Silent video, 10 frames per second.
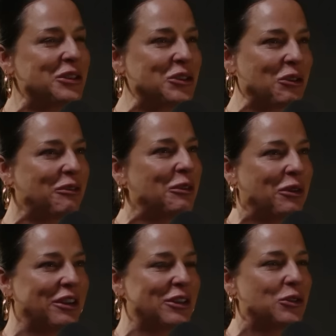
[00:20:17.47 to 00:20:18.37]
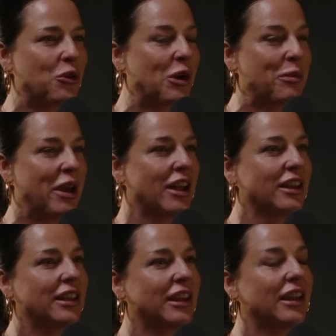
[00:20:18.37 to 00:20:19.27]
sure if you wanted to talk about
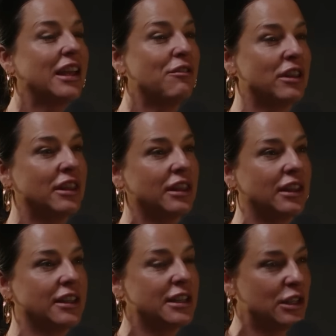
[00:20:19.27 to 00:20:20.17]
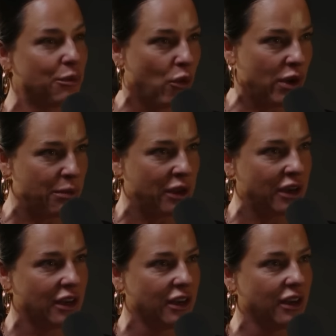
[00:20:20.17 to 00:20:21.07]
even the disappointment
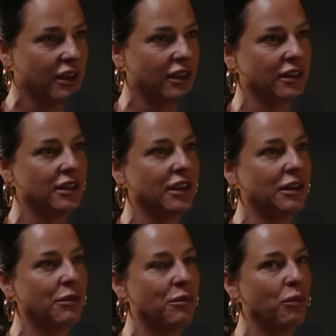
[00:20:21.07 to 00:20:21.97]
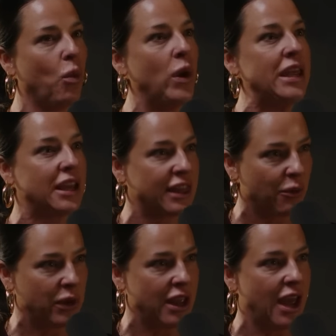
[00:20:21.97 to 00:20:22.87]
week that
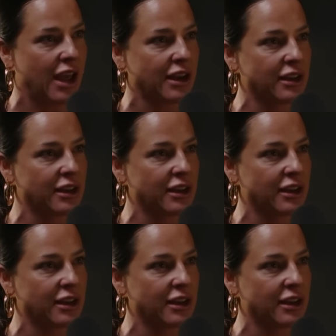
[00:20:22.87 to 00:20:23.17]
we had.